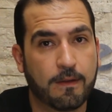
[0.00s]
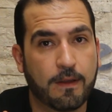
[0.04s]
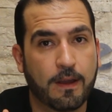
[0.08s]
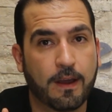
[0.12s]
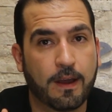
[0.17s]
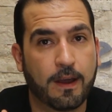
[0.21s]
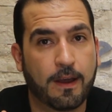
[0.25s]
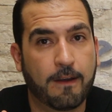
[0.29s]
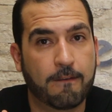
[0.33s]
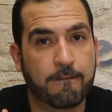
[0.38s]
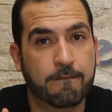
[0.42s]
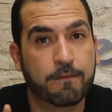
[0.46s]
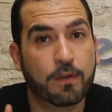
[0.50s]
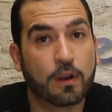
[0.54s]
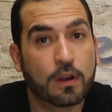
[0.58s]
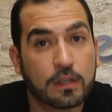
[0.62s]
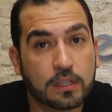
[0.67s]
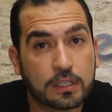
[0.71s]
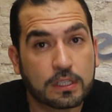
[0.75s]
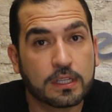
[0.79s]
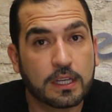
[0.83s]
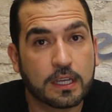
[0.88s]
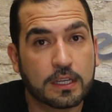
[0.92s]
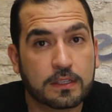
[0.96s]

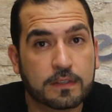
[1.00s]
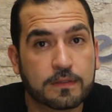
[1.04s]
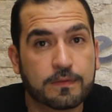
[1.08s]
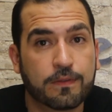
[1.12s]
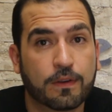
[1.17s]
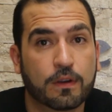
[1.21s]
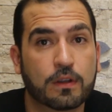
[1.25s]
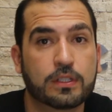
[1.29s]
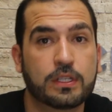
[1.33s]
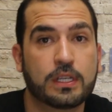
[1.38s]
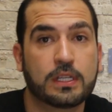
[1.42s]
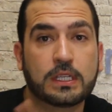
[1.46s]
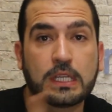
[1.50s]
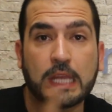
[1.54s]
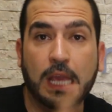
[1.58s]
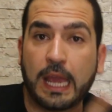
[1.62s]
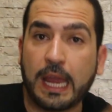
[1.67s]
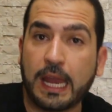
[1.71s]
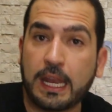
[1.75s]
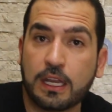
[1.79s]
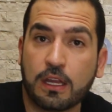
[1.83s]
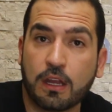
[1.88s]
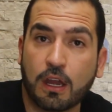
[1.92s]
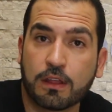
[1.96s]
Versus
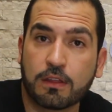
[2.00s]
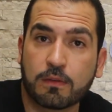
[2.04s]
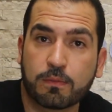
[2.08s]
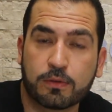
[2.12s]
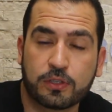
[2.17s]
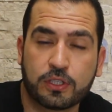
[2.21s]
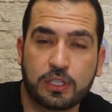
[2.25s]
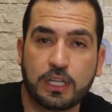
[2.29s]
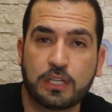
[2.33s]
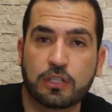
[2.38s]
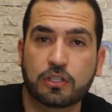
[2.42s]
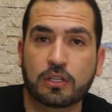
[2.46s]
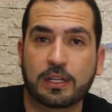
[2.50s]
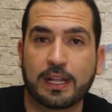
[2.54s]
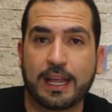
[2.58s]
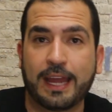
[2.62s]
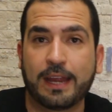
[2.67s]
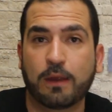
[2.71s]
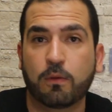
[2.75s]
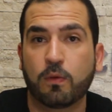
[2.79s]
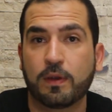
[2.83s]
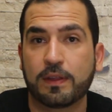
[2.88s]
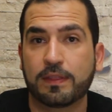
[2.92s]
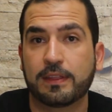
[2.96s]
any other procedure
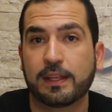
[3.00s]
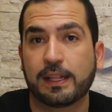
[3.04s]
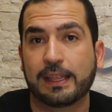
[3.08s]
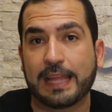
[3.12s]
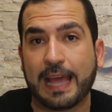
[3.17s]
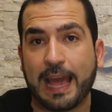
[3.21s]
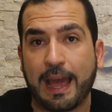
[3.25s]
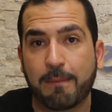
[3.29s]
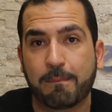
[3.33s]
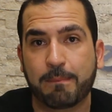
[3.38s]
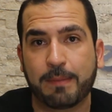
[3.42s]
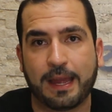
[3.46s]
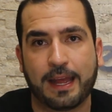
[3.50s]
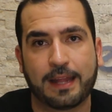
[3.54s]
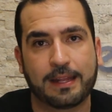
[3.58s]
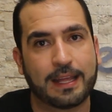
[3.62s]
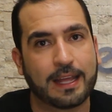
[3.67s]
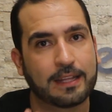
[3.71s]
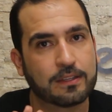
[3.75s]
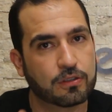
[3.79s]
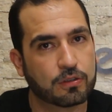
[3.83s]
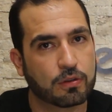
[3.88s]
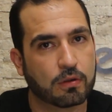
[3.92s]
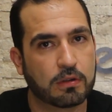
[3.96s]
like with the lap band.
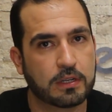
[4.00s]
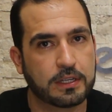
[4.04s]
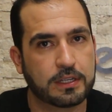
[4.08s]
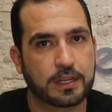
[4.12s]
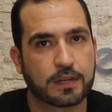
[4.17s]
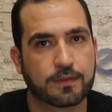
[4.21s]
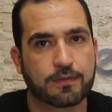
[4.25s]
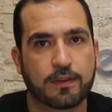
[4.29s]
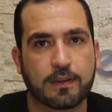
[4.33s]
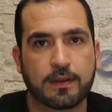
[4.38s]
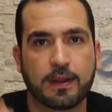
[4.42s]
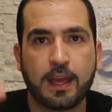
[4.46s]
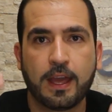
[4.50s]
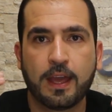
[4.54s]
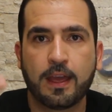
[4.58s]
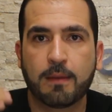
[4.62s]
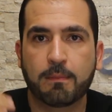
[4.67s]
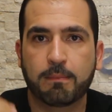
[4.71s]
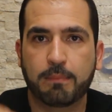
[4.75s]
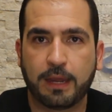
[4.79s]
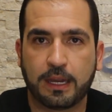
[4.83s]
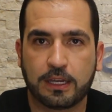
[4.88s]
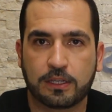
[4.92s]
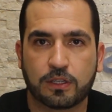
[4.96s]
That's totally different.
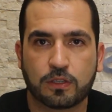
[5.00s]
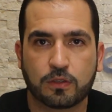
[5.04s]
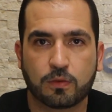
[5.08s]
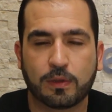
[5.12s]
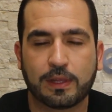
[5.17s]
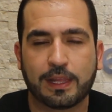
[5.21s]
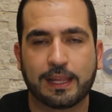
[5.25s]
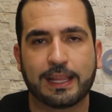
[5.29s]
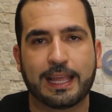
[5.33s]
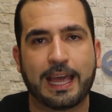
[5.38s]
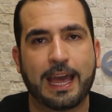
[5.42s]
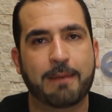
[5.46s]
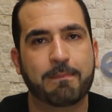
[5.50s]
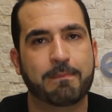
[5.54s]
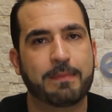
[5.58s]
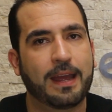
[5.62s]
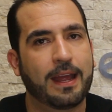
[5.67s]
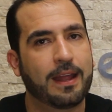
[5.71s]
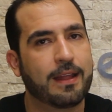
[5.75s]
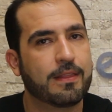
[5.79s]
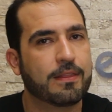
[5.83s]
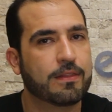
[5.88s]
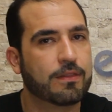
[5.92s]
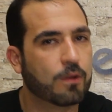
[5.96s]
Patients with a lap
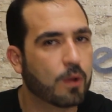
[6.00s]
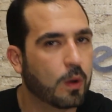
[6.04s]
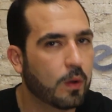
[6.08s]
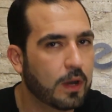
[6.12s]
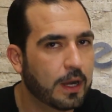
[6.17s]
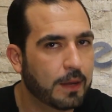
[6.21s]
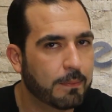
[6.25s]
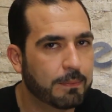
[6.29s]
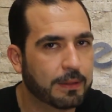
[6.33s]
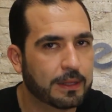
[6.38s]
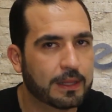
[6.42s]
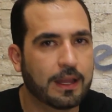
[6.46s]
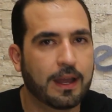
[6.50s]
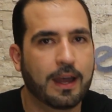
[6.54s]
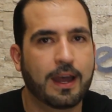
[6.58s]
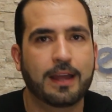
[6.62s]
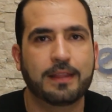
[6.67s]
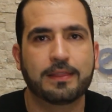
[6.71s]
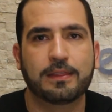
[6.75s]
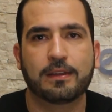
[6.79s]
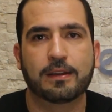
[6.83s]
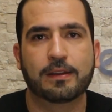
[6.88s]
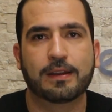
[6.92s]
band throw up a lot.